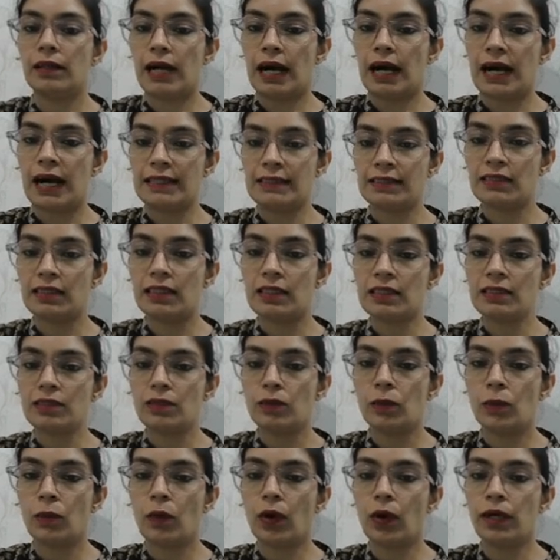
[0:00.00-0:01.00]

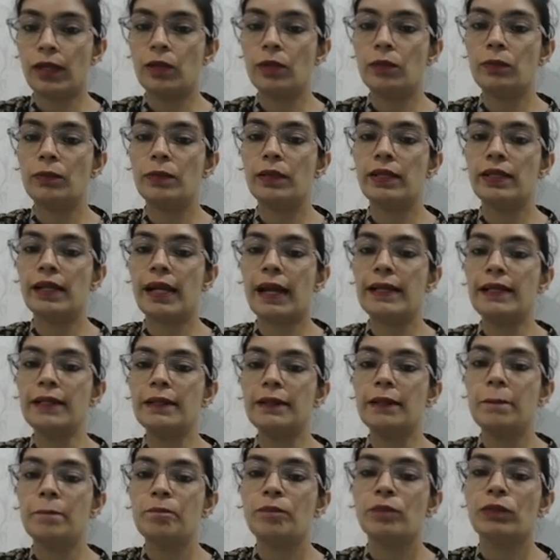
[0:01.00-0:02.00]
answers, what do we
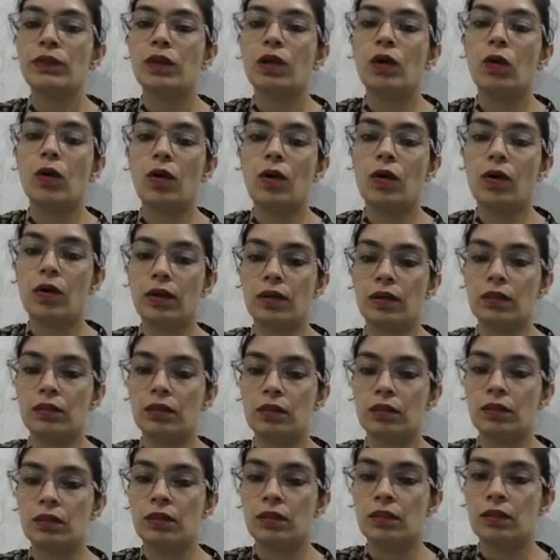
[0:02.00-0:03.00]
write? Or
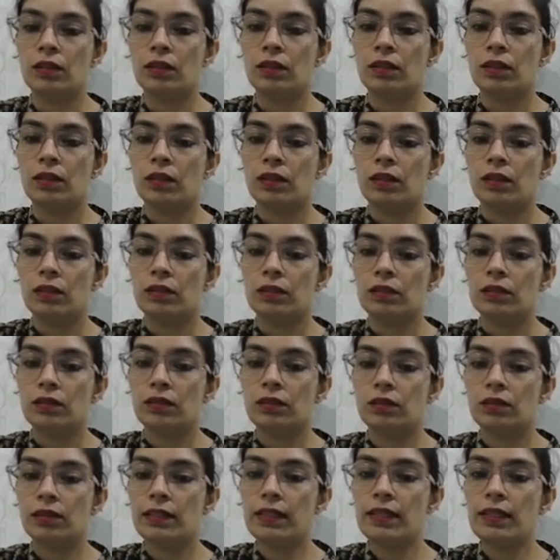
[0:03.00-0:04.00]

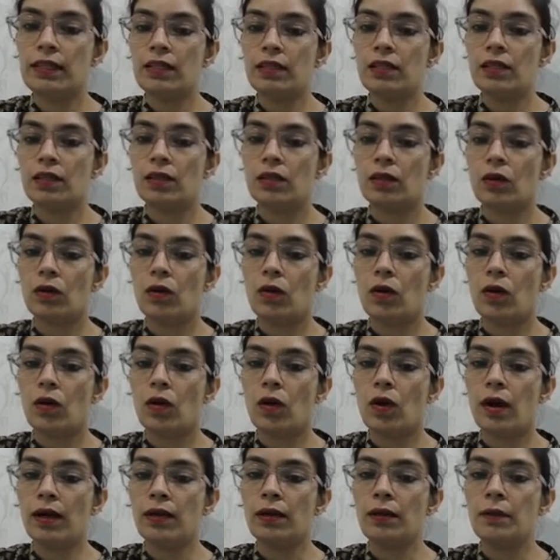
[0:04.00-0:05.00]
3
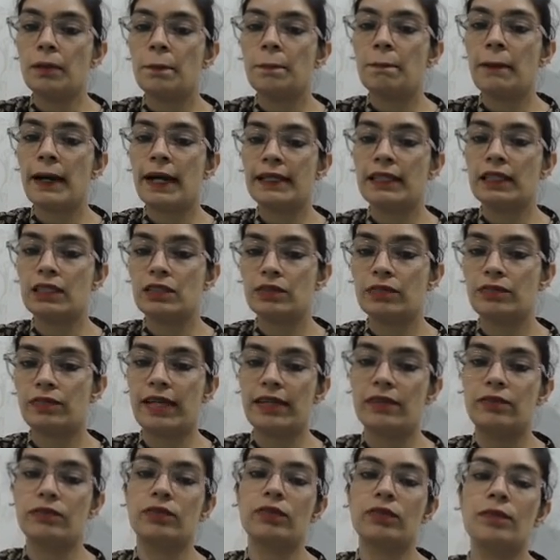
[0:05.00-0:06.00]
or minus
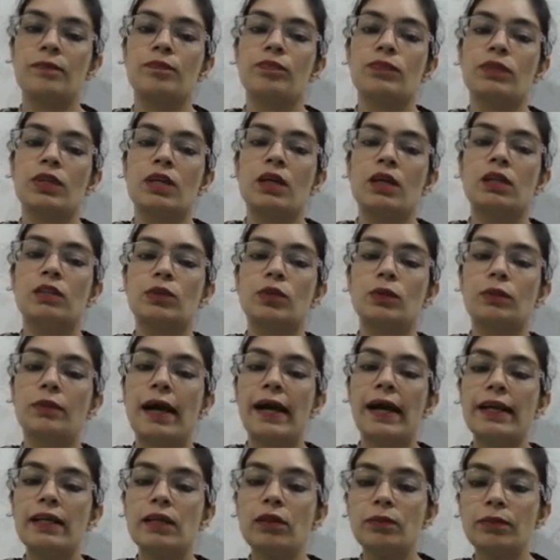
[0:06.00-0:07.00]
5. So
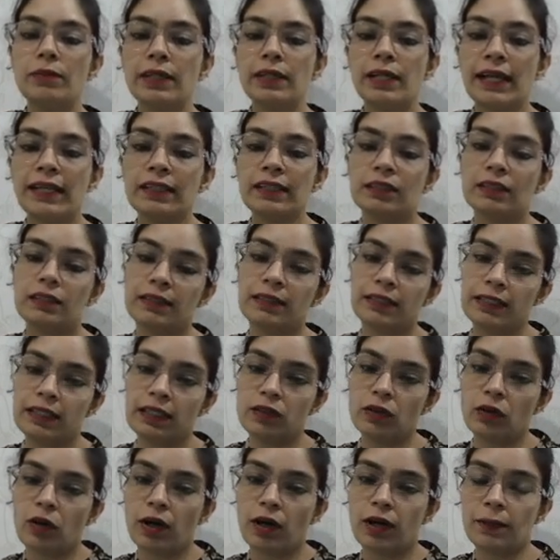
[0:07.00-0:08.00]
why do we write
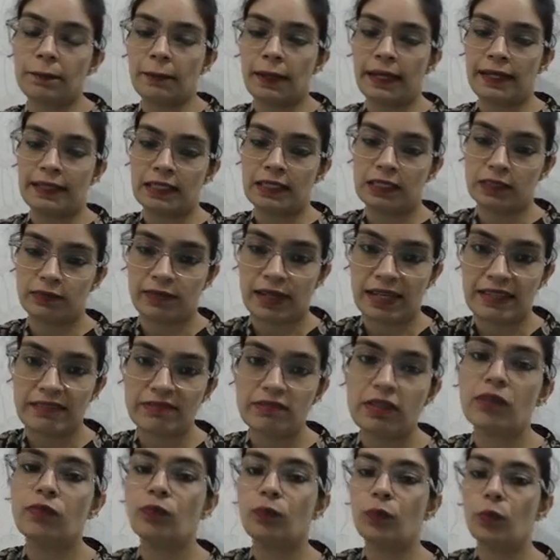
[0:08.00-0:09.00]
3 or minus
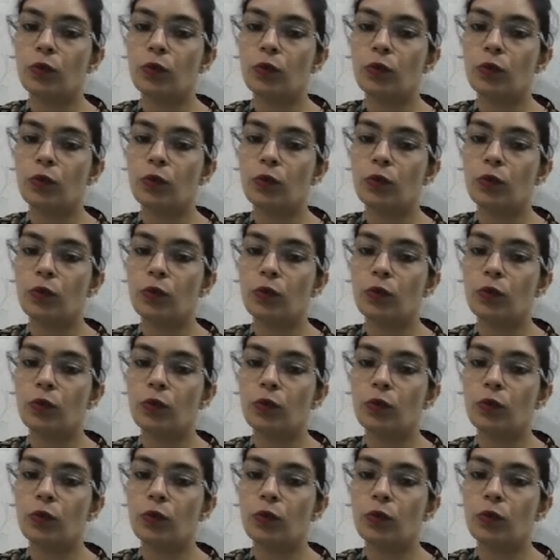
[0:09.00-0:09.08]
5 if